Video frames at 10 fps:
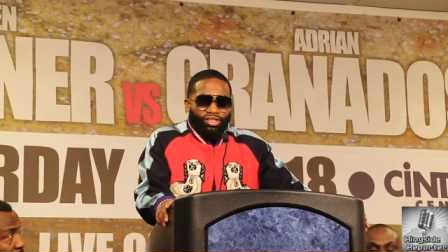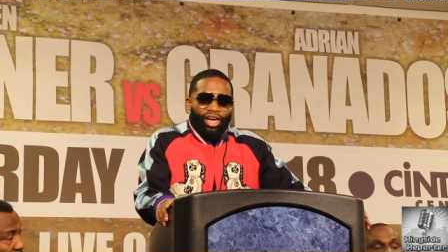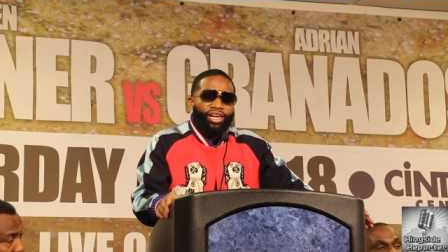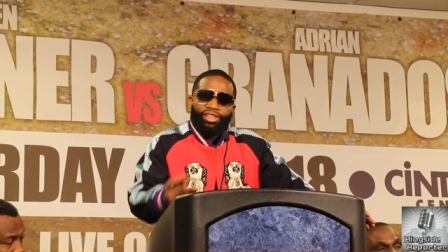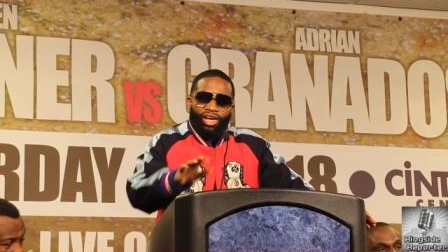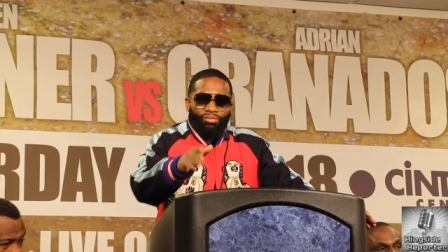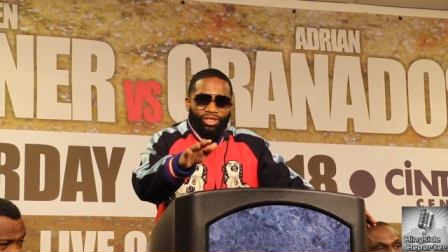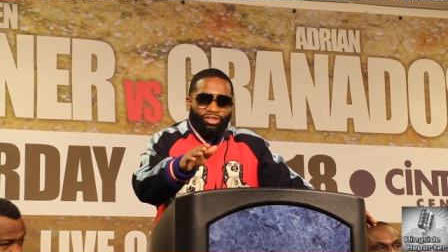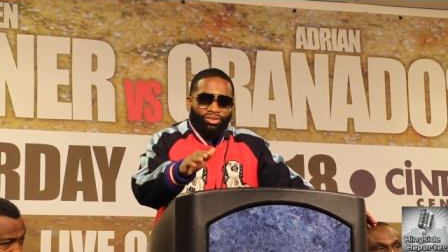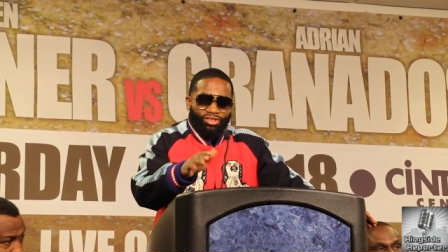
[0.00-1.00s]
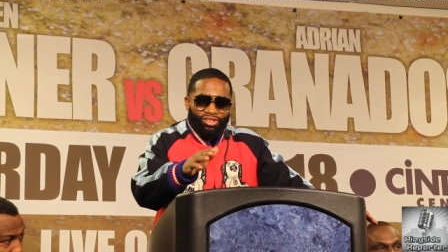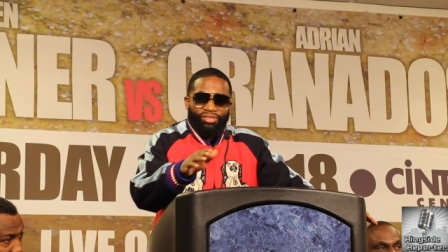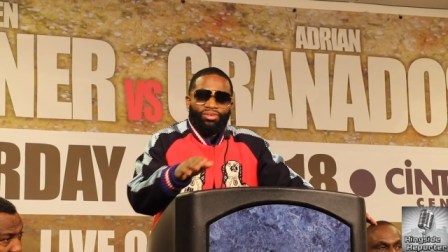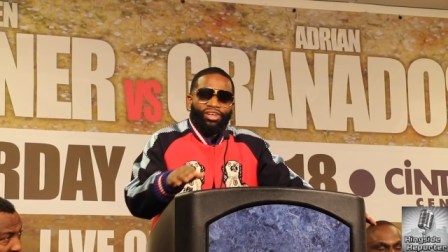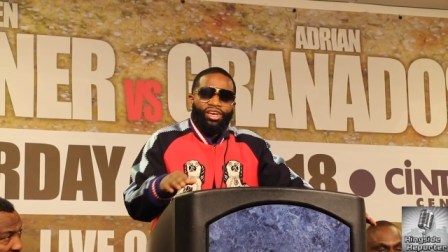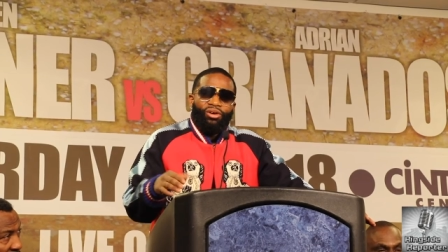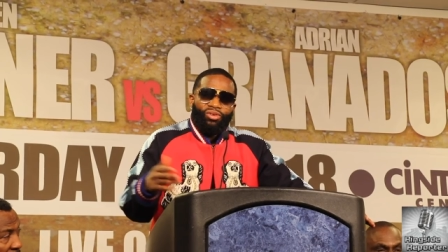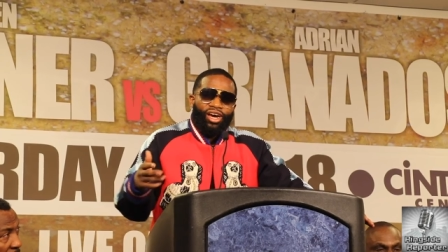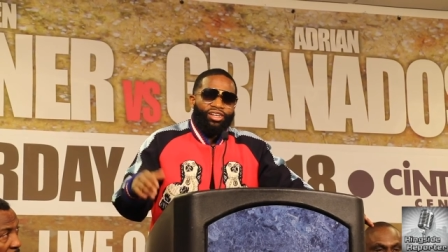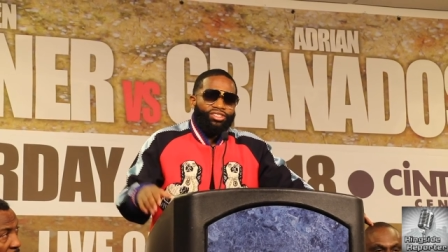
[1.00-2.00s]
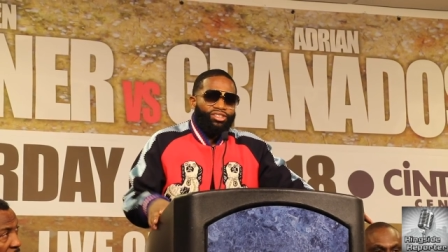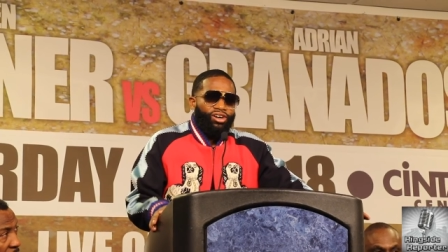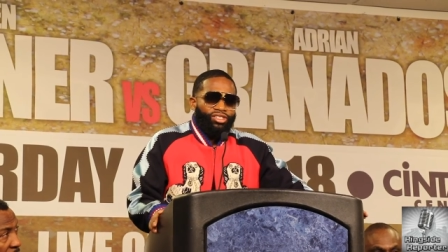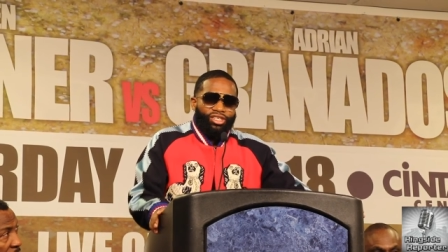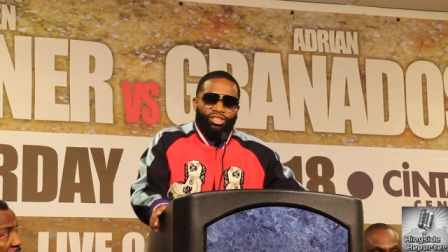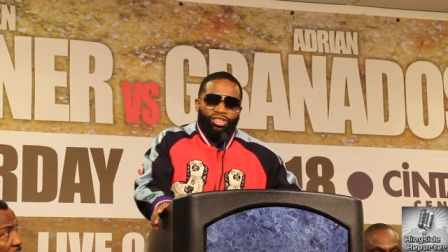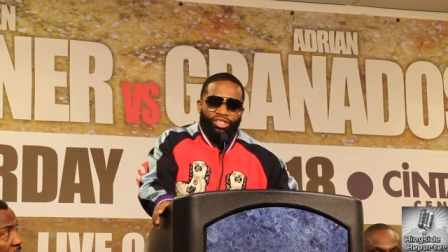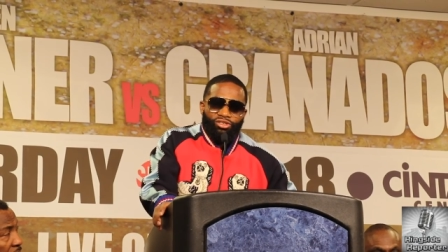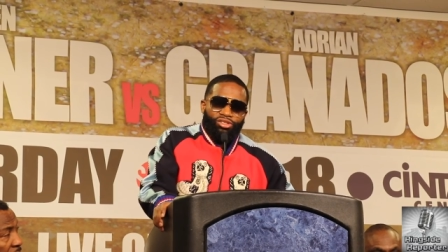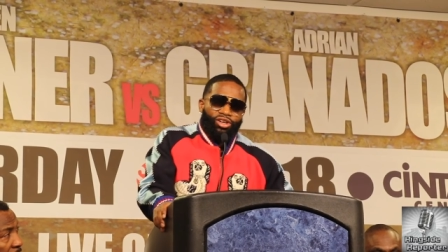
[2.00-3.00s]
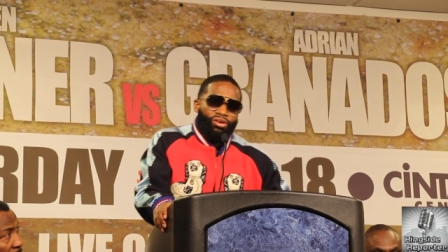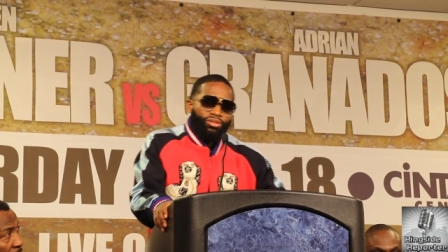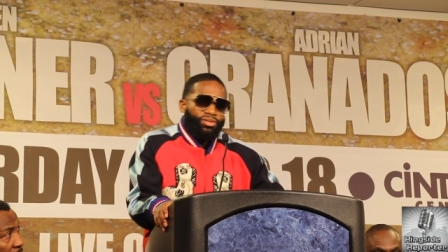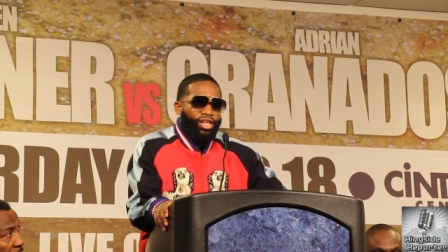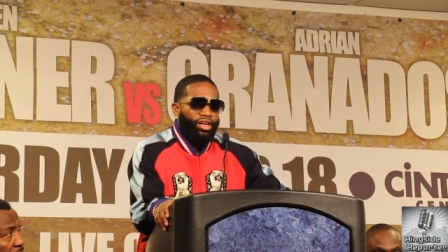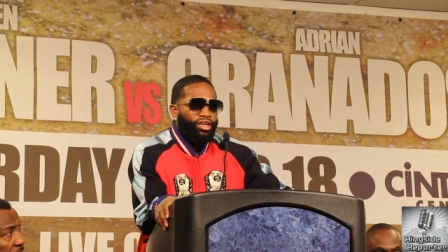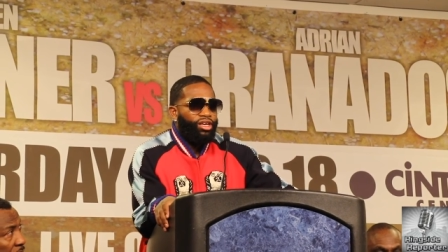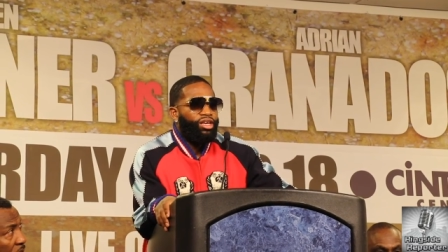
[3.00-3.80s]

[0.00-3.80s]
I got a lot of mentors, but we had these talks, and he, he used to always be like,